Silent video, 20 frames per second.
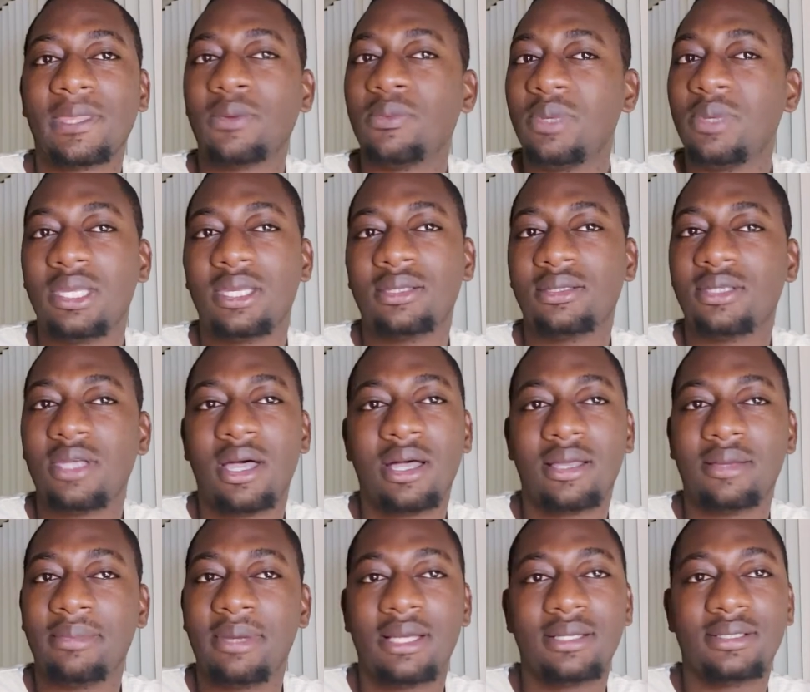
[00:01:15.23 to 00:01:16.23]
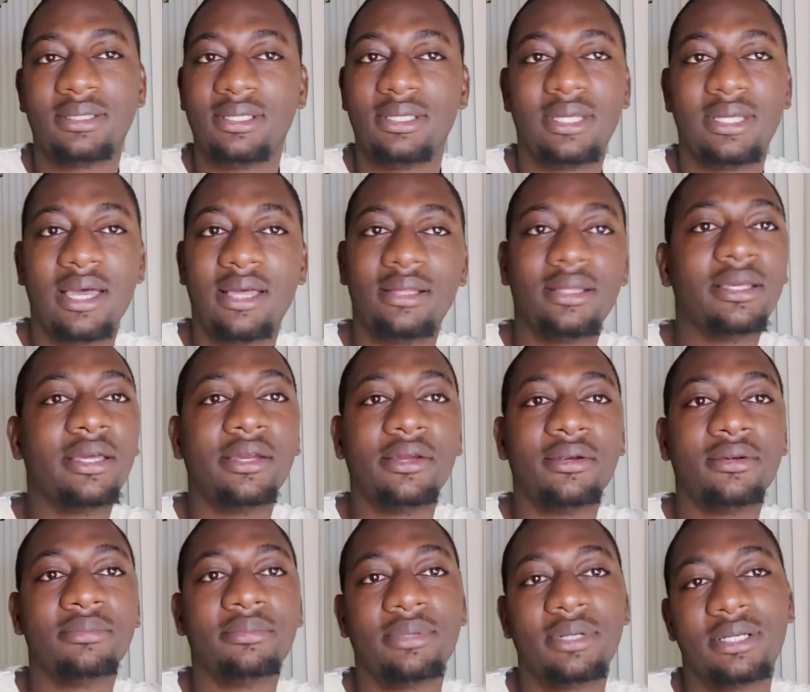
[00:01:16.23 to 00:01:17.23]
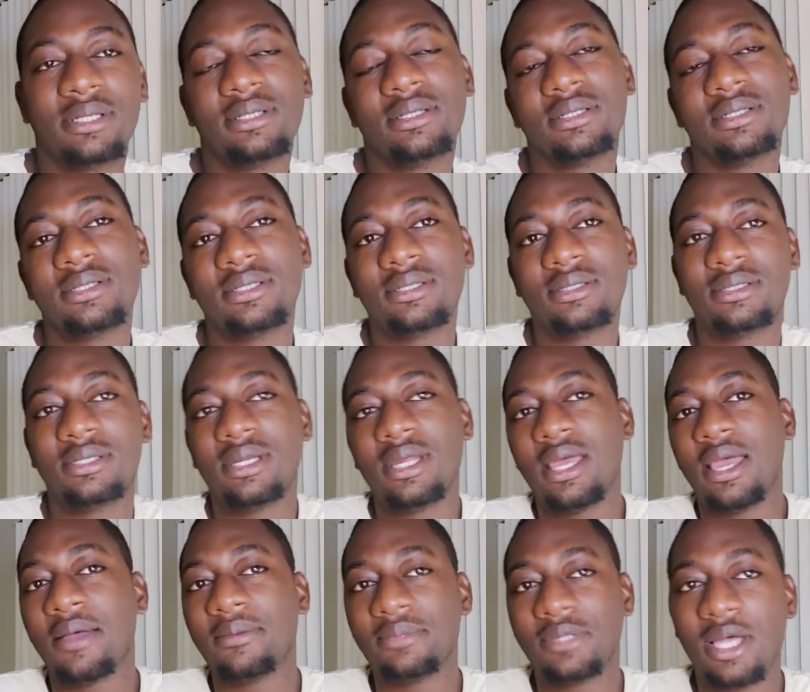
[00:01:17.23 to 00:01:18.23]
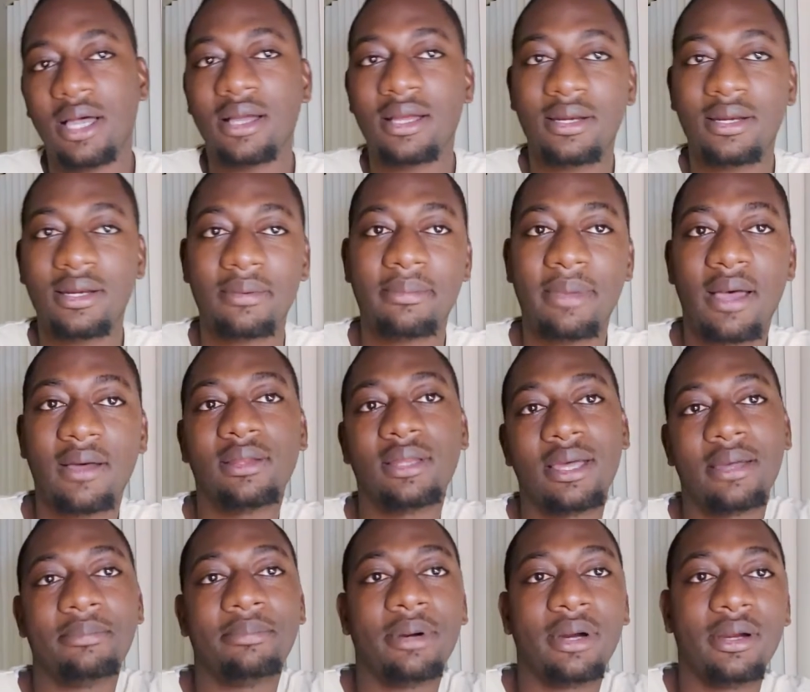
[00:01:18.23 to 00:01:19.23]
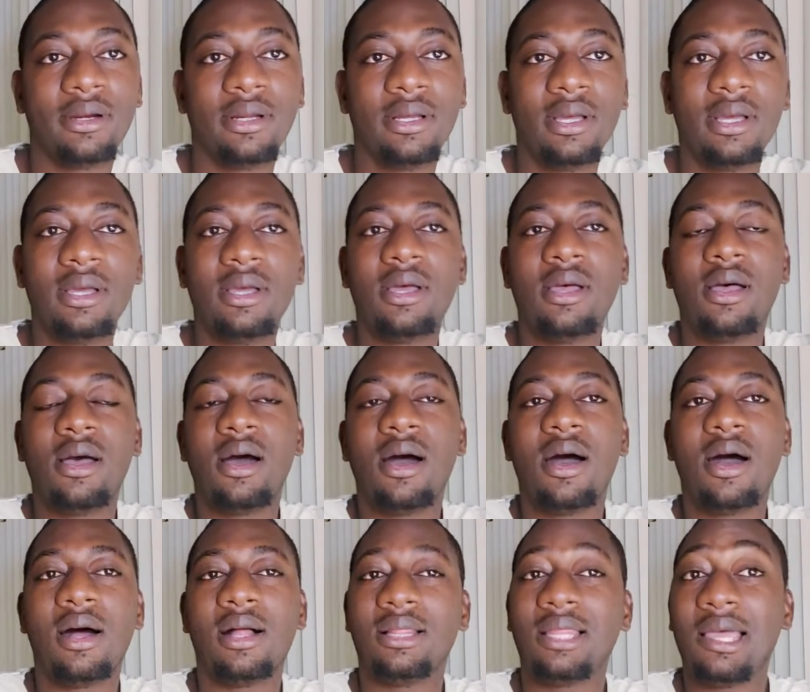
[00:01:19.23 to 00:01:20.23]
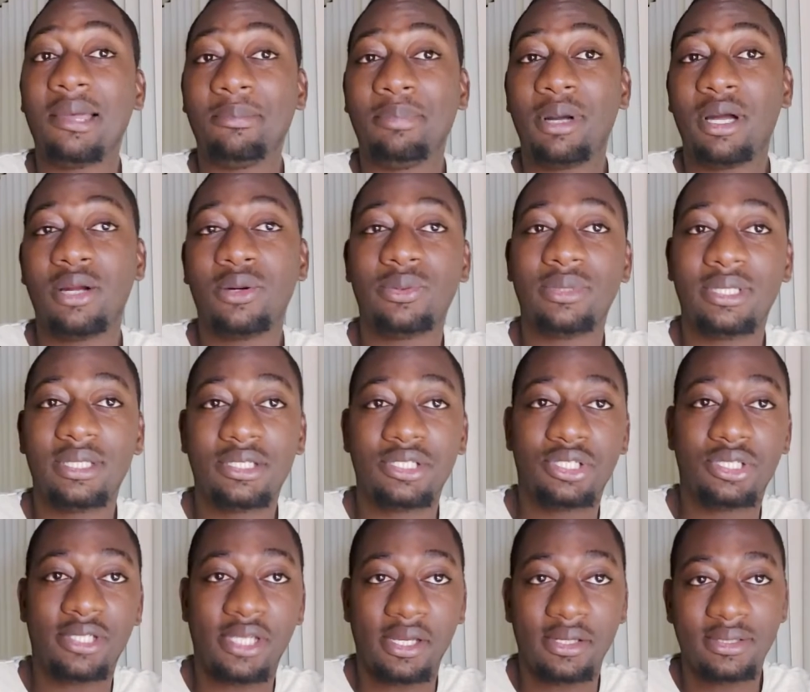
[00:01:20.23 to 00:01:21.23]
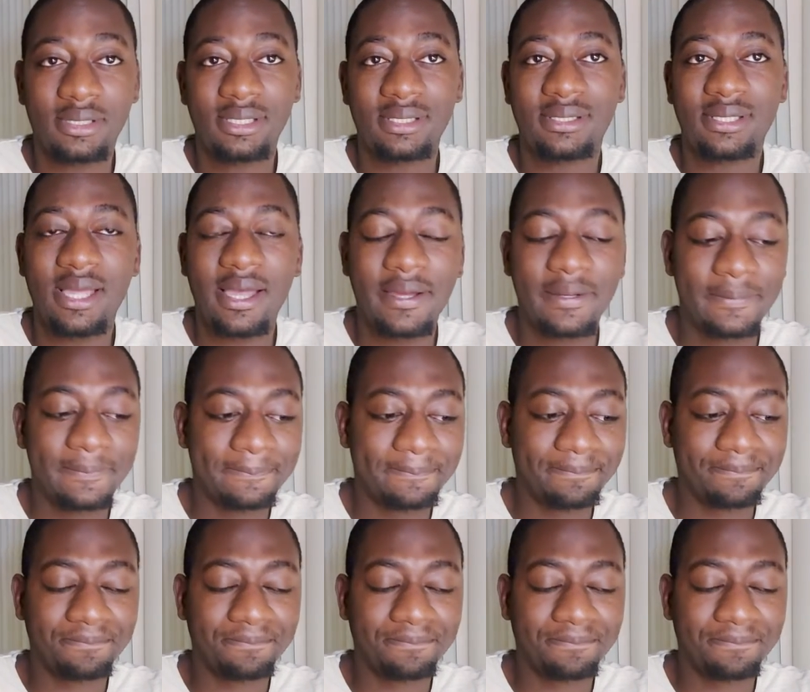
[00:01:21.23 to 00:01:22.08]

we can talk about Zidane later. But today I'm talking about Lampard. Lampard with this Chelsea side,